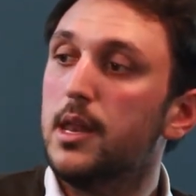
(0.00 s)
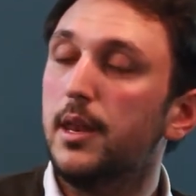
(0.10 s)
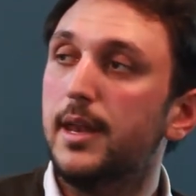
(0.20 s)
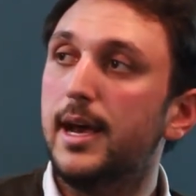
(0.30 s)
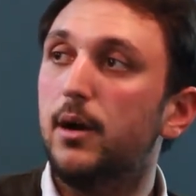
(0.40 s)

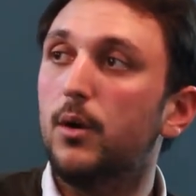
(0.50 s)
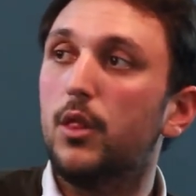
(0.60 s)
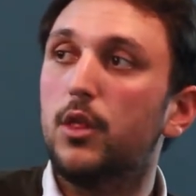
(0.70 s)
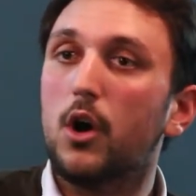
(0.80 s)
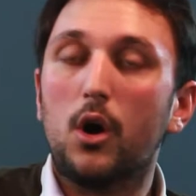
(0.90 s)
Now,
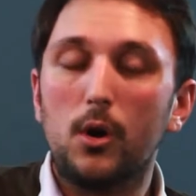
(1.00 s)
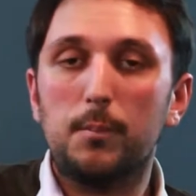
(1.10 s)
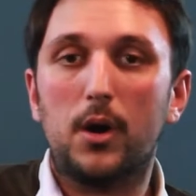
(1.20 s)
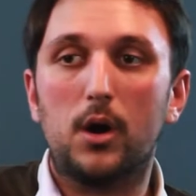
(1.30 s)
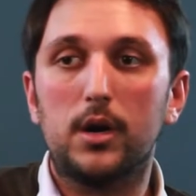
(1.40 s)
the hard
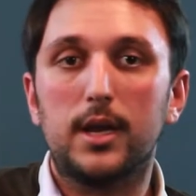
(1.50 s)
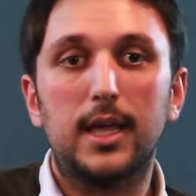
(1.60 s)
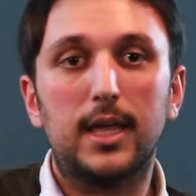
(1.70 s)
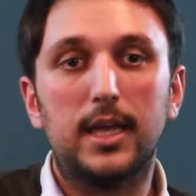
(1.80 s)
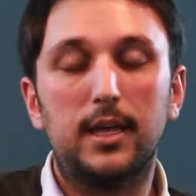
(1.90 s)
part
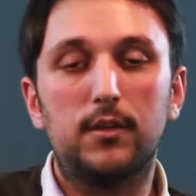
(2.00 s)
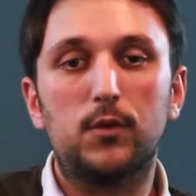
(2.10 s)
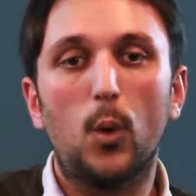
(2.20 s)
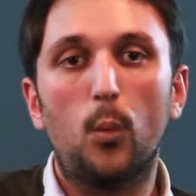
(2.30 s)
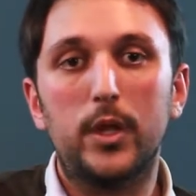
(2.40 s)
is
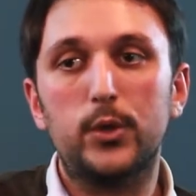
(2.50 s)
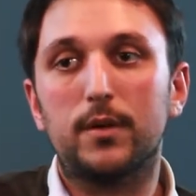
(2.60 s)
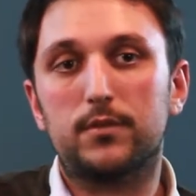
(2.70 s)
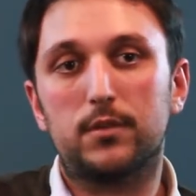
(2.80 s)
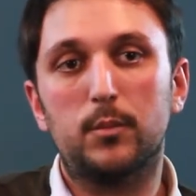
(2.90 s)
when you have
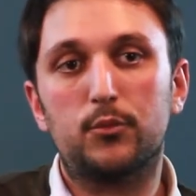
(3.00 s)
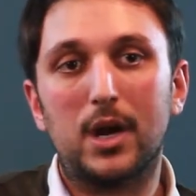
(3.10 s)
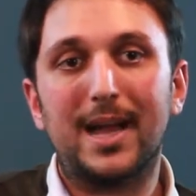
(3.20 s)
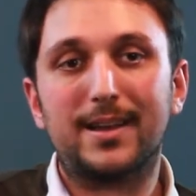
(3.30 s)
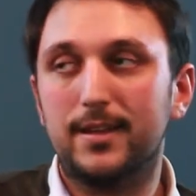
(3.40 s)
to
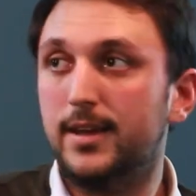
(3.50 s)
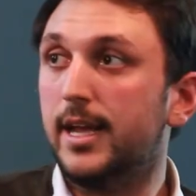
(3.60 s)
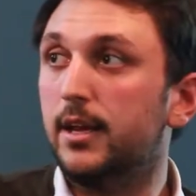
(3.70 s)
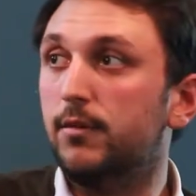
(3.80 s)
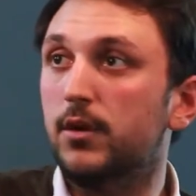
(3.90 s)
subtract a
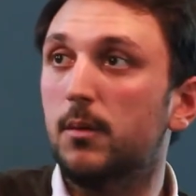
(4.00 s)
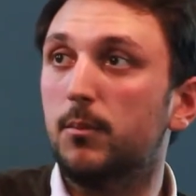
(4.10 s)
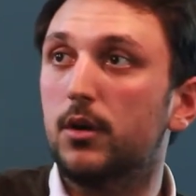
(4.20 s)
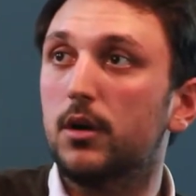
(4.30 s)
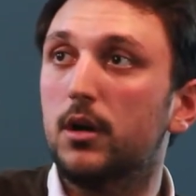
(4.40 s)
negative number.
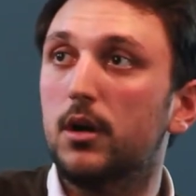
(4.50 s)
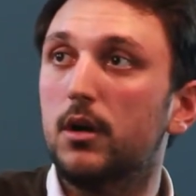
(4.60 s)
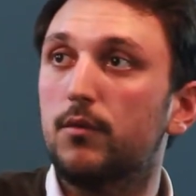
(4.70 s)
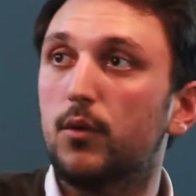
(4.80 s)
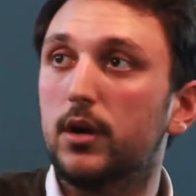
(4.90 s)

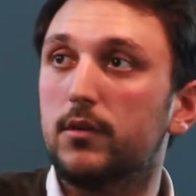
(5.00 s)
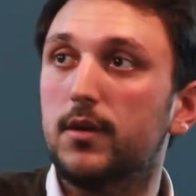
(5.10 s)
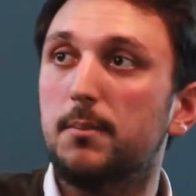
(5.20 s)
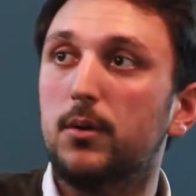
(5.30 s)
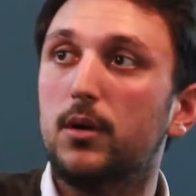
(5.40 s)
For
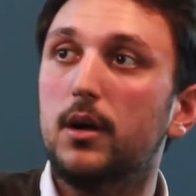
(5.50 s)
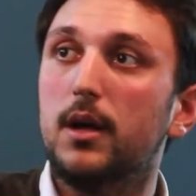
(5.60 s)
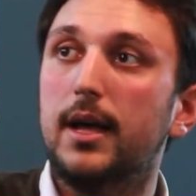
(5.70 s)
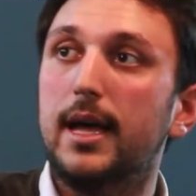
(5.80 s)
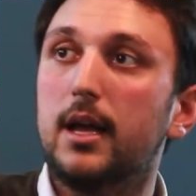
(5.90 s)
example,
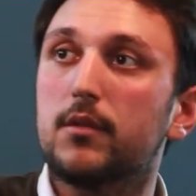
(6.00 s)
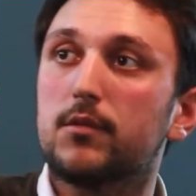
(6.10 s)
x